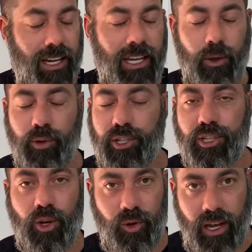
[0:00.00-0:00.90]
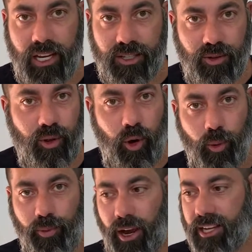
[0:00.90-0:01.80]
he was so nice through the whole
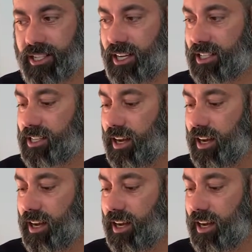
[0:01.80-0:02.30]
process.